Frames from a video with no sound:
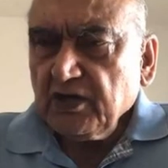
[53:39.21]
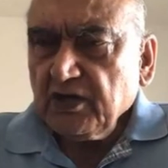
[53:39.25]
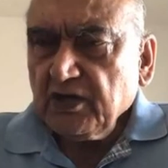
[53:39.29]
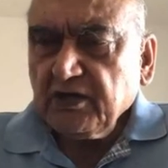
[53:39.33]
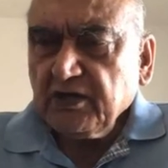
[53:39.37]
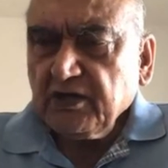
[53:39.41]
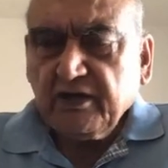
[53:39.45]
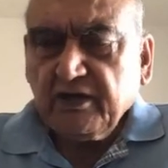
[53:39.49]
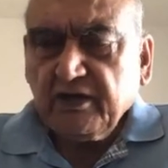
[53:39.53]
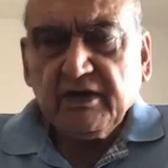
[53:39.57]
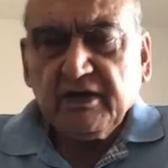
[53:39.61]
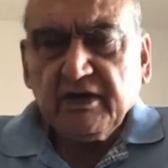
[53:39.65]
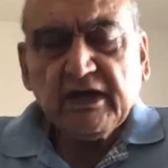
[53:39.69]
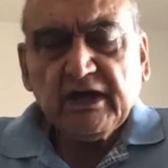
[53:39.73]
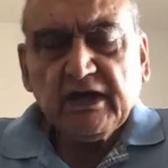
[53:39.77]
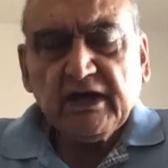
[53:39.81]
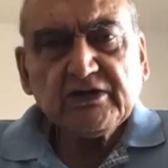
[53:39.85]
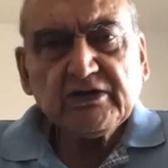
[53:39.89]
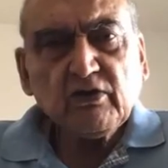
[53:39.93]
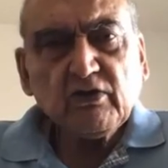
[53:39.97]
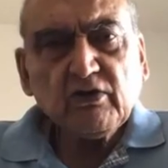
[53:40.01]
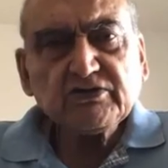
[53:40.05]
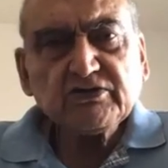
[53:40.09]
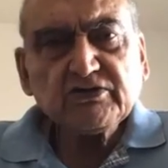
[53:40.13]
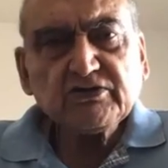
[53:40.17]
Here in
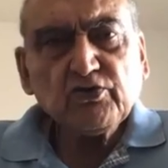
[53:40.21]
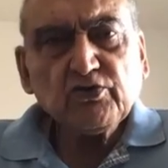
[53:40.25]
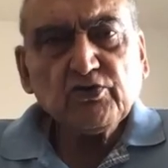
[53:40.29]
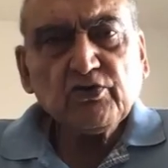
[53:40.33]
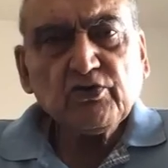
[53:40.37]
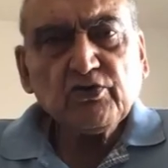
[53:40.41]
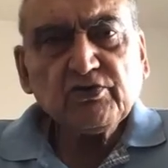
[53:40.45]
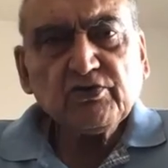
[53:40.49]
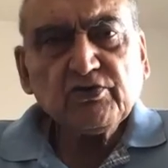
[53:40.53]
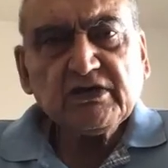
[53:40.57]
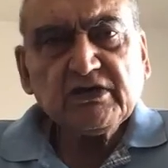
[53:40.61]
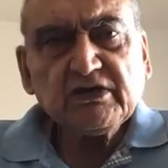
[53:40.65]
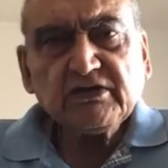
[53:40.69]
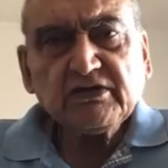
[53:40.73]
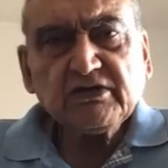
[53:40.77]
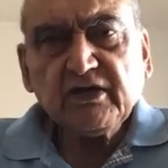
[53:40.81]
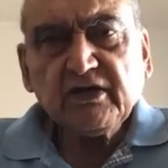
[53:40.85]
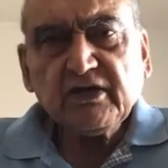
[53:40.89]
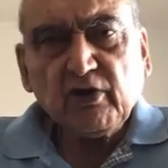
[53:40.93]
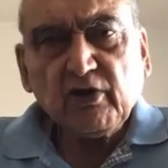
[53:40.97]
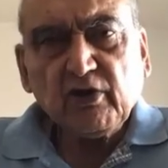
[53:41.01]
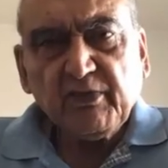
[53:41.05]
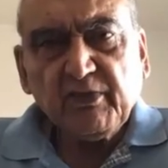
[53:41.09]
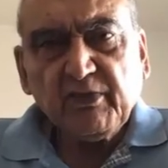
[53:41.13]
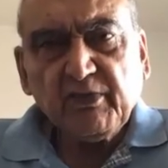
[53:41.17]
India is also
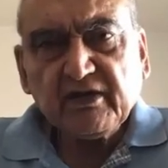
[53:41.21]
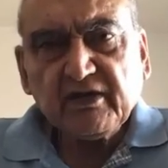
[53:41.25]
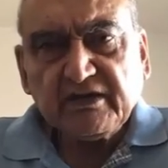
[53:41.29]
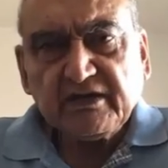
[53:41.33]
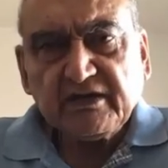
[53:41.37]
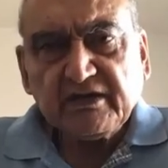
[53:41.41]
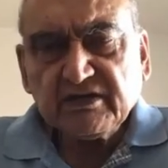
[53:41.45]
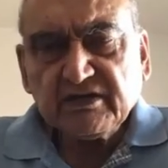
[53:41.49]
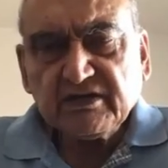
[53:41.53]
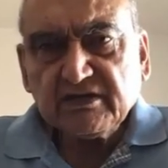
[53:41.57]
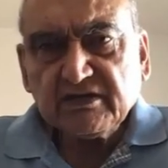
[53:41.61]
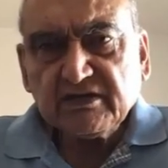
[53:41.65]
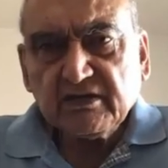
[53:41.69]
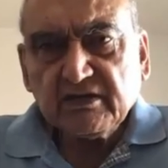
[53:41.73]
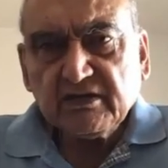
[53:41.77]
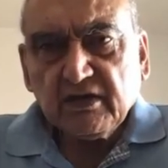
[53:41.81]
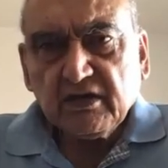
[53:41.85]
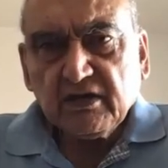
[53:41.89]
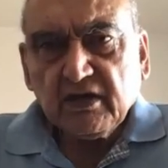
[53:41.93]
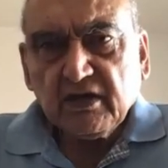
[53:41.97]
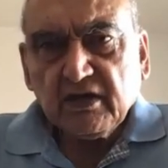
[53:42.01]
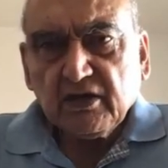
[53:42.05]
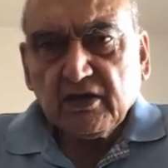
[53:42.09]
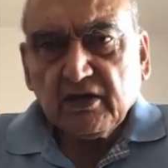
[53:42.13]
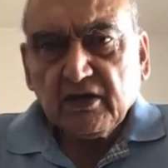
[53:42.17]
there's an economic
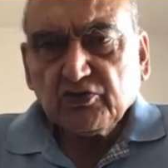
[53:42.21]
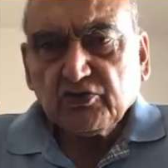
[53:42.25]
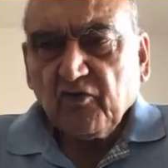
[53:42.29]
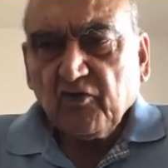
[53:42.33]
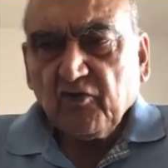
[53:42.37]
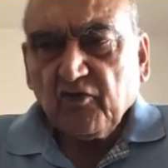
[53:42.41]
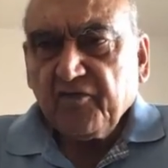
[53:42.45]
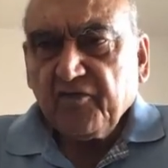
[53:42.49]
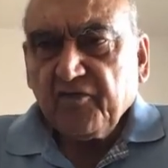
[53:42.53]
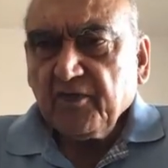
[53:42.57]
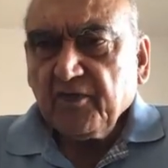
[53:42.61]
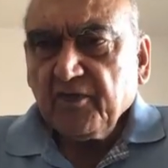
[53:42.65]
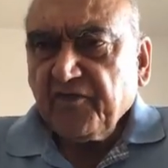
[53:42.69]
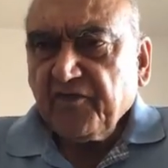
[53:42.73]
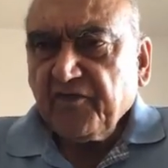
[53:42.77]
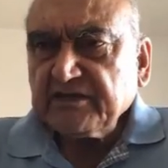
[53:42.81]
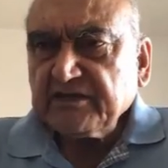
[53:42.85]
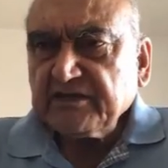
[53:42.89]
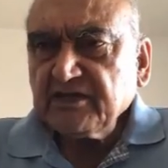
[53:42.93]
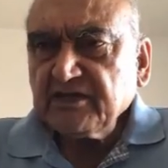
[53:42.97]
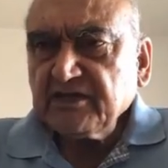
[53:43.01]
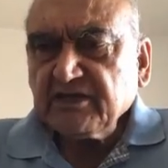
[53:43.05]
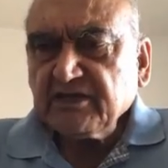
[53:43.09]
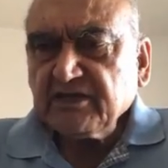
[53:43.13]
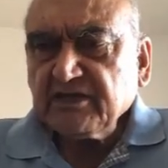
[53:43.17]
crisis. So
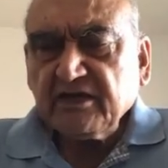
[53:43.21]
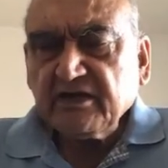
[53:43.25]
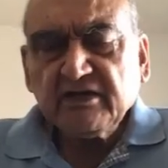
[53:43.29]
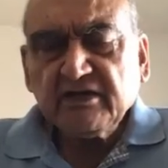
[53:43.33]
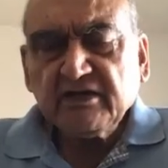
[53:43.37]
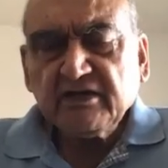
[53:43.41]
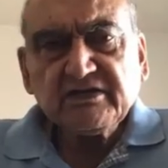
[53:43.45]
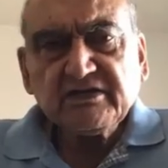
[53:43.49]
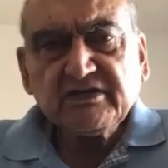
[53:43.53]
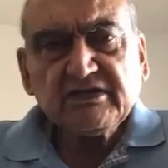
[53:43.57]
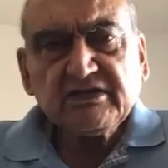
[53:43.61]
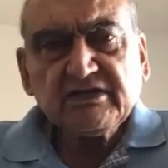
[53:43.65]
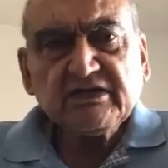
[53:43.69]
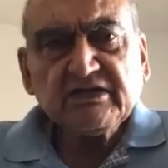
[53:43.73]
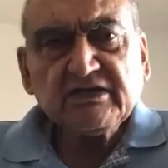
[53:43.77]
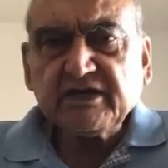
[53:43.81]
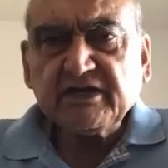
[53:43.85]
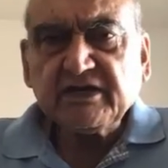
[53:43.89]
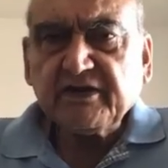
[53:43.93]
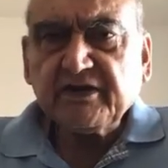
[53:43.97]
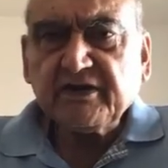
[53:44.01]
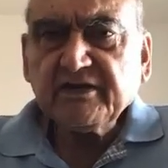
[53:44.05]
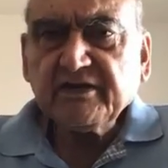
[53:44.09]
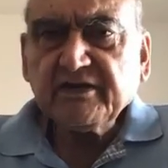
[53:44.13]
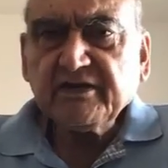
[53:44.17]
fascist tendencies
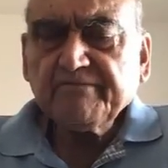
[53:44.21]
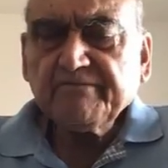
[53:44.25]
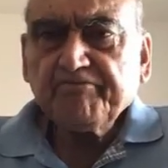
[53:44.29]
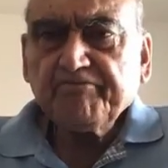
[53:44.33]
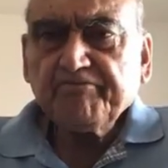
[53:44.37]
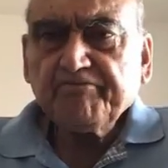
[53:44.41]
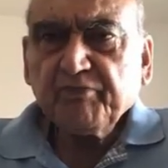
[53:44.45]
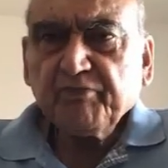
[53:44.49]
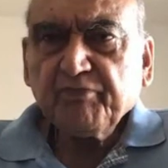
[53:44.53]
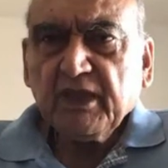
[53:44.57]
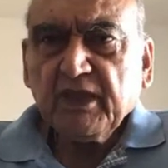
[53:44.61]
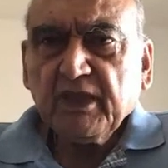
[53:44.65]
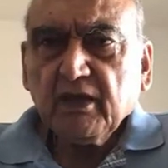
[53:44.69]
are setting in.